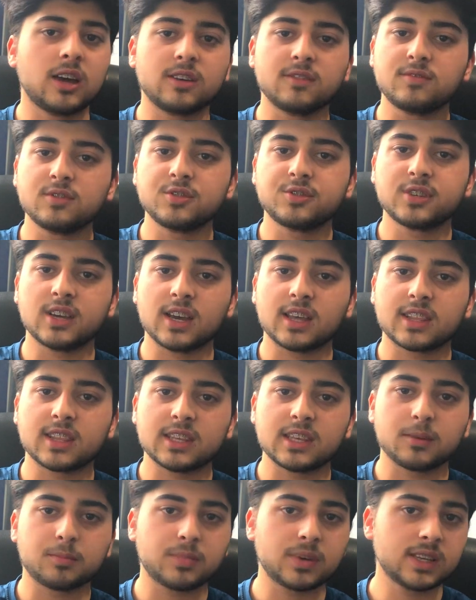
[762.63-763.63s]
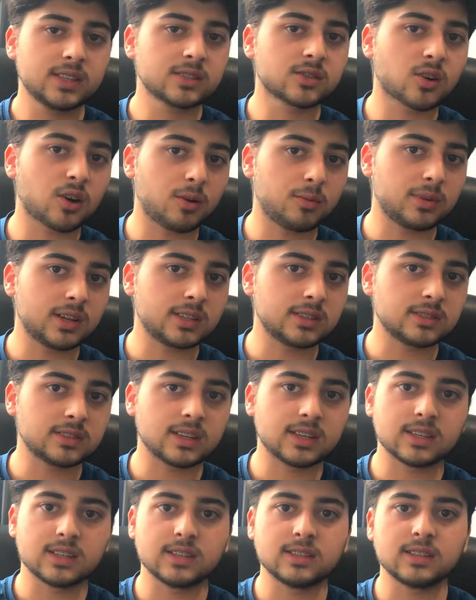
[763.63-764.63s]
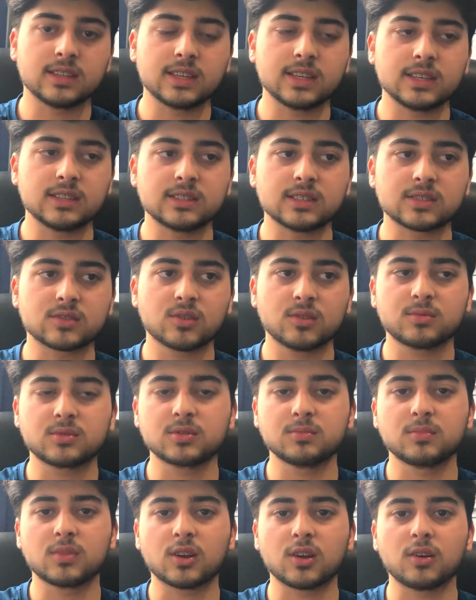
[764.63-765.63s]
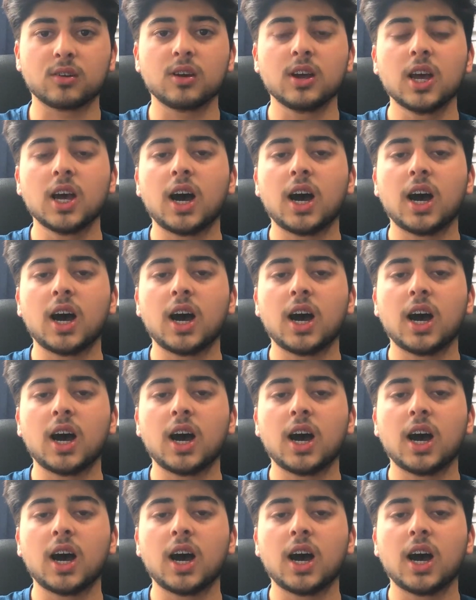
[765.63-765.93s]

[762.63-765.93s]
if you check the pinned comment in the description below,